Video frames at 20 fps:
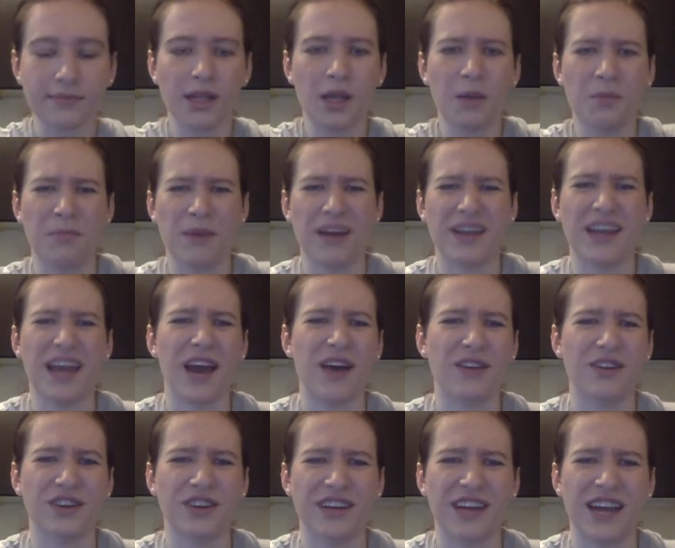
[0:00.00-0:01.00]
But now
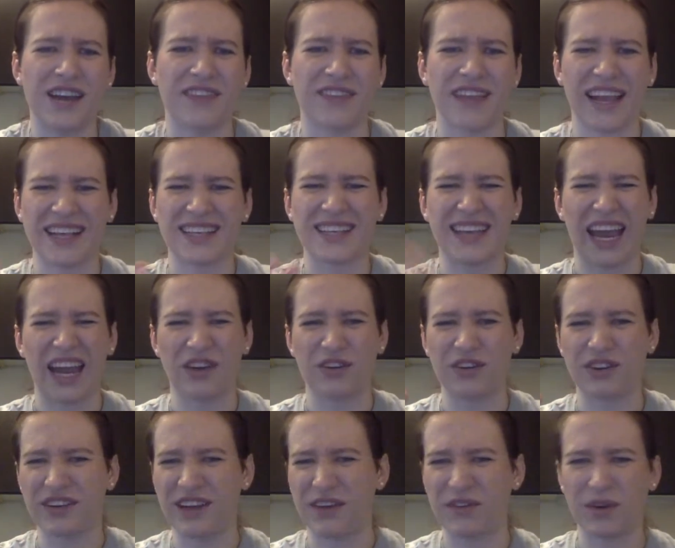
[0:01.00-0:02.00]
they're kind of like
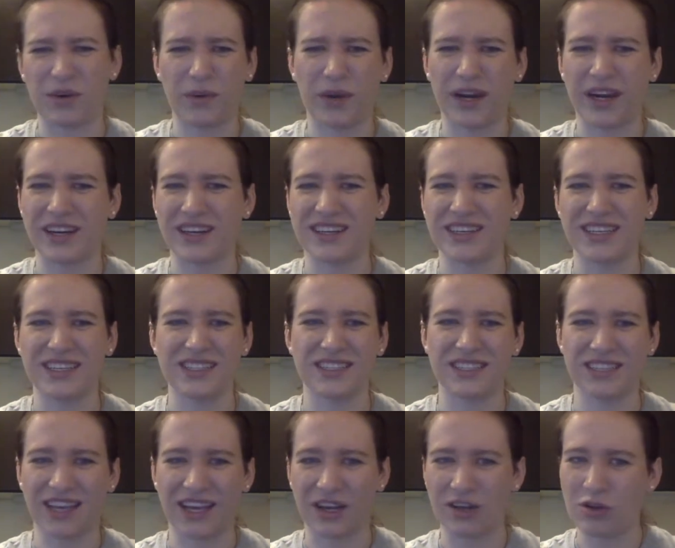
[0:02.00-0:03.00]
scattered everywhere, and it's
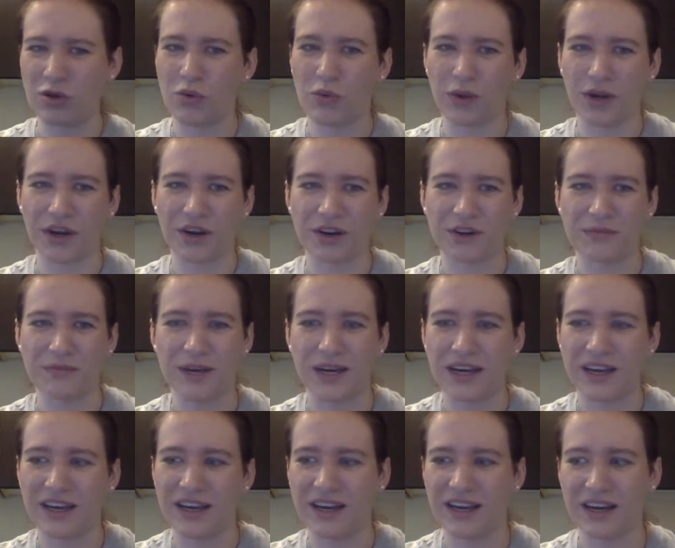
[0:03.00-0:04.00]
like a little weird,
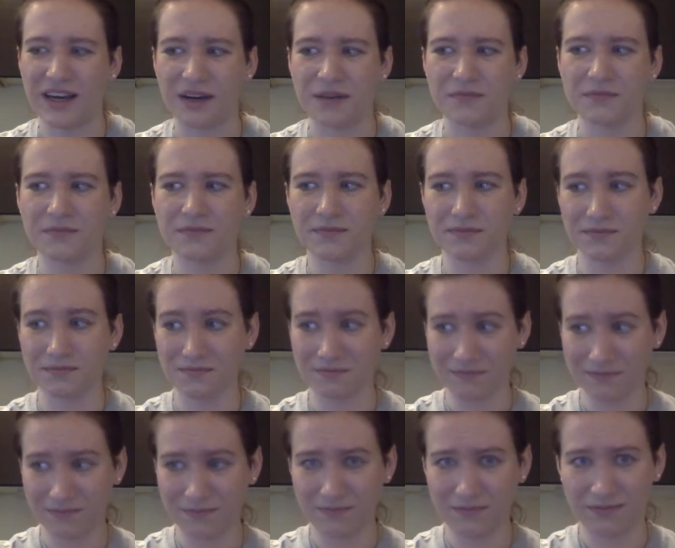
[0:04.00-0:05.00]
but
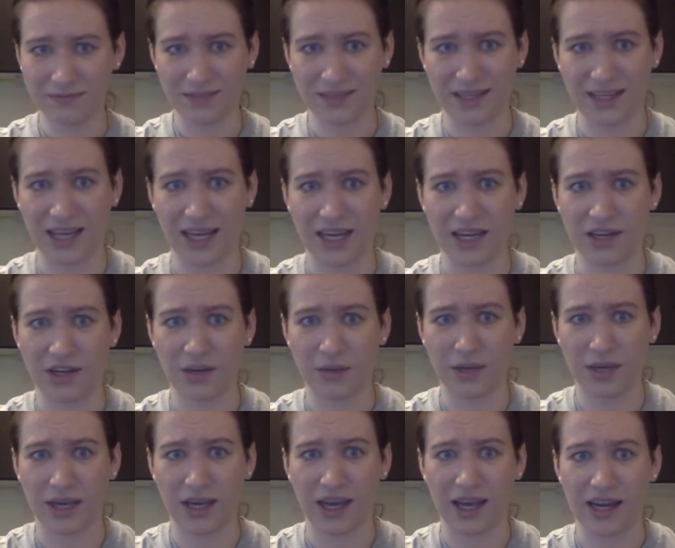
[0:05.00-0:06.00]
you gotta do
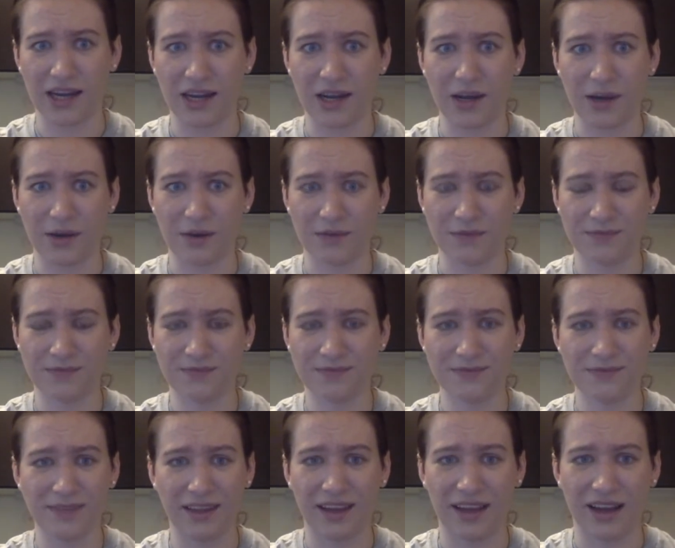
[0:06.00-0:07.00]
what you gotta do
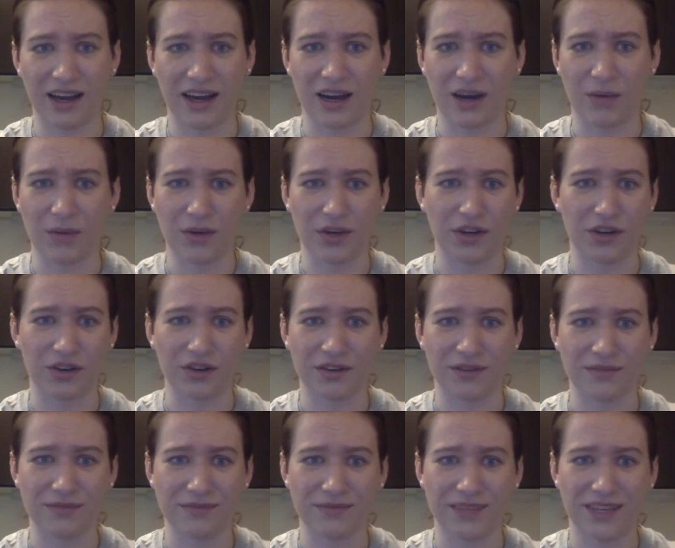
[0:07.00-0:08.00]
when you're
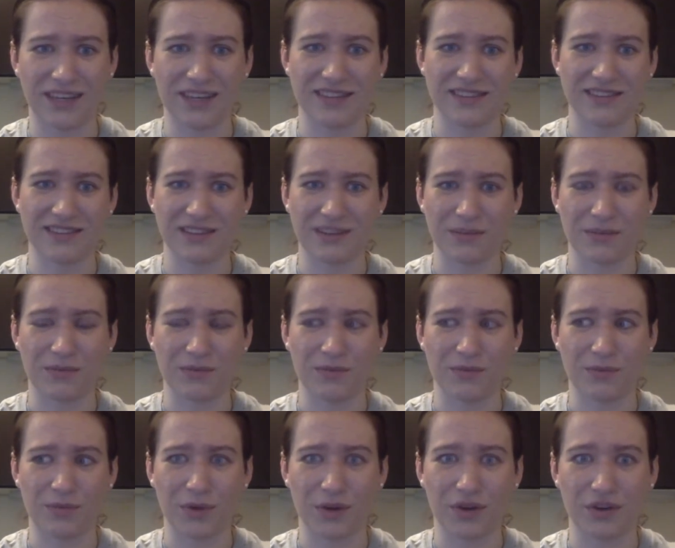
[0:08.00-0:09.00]
in some
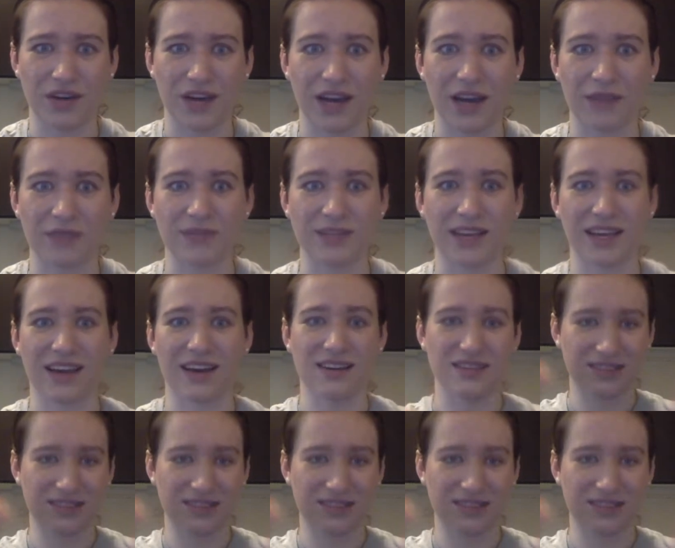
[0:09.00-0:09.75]
weird times, I guess.